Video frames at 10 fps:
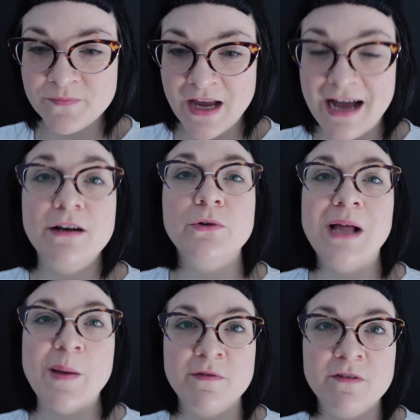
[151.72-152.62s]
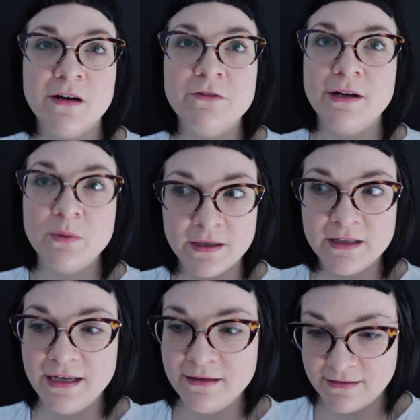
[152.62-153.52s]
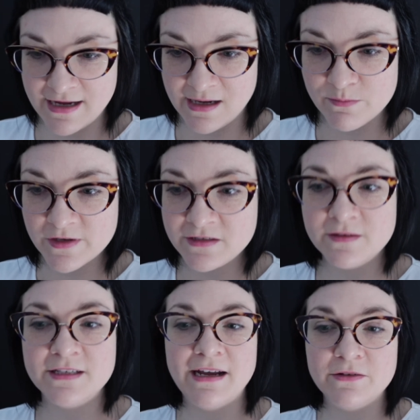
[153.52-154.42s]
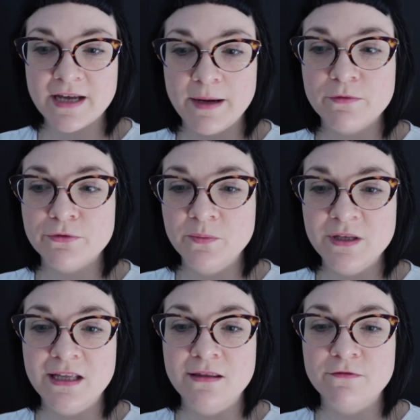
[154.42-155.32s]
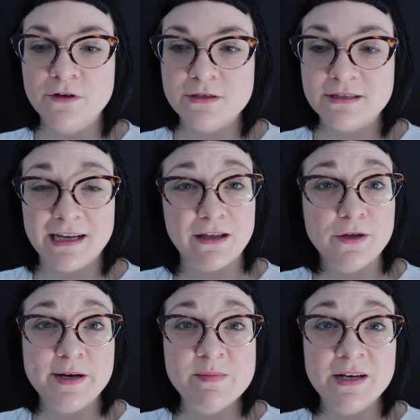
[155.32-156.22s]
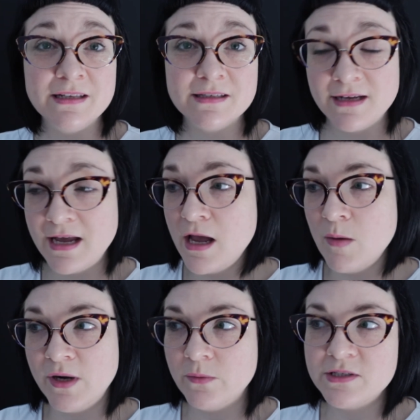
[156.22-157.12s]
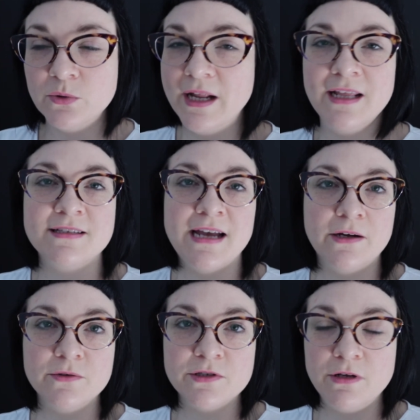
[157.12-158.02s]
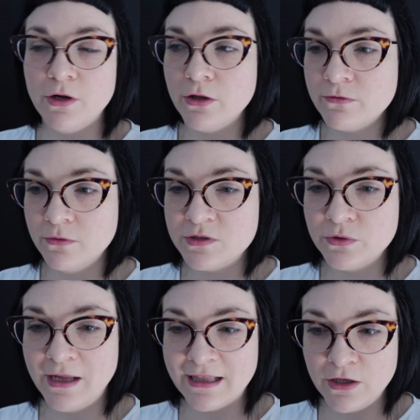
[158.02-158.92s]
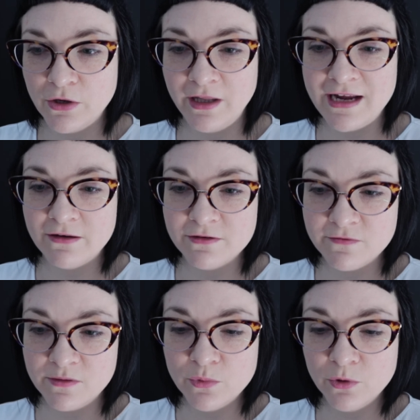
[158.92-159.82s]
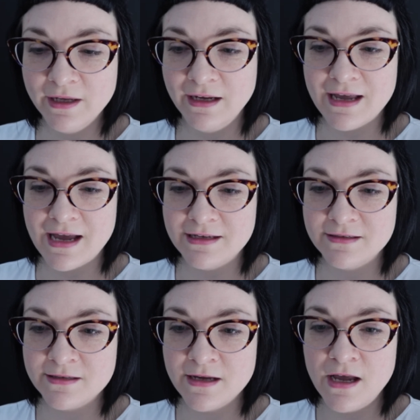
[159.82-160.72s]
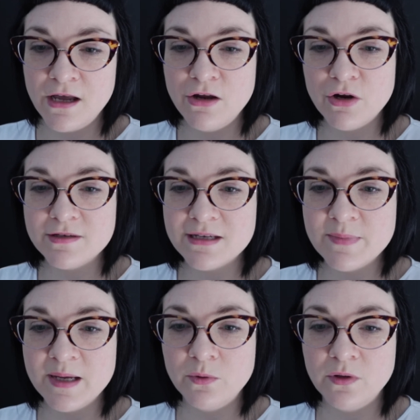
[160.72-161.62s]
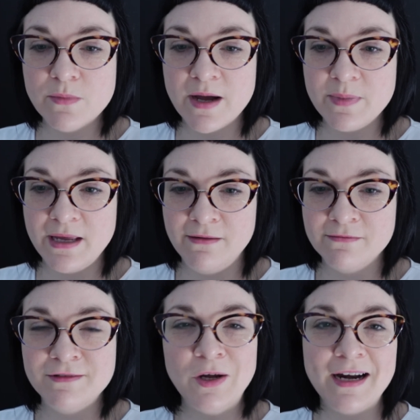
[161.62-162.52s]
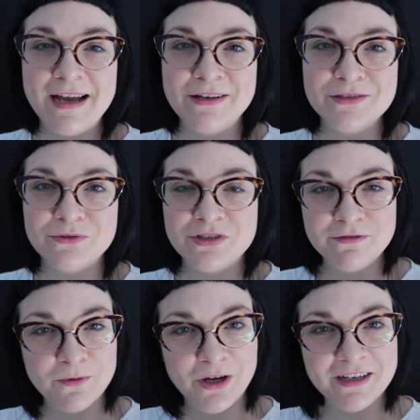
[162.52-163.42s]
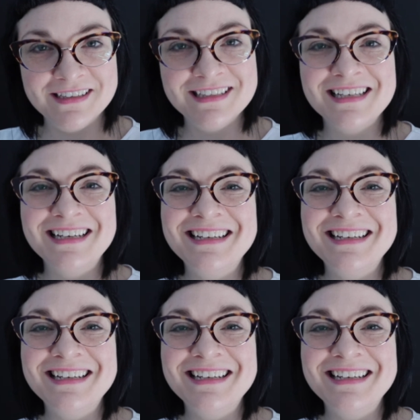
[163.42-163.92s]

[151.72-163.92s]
And it all happened very, very quickly. Most of the sales came through within the first like 30 minutes, but I was still getting sales, you know, through until like the early hours of the morning, as, you know, some people that might be night owls or shift workers